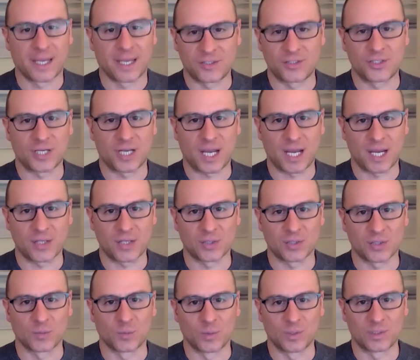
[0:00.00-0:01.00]

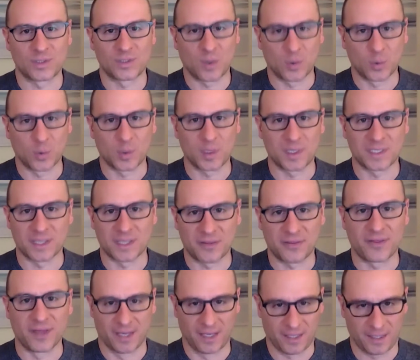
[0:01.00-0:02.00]
education was always a
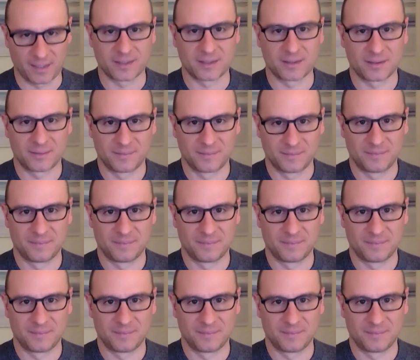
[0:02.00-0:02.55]
thing.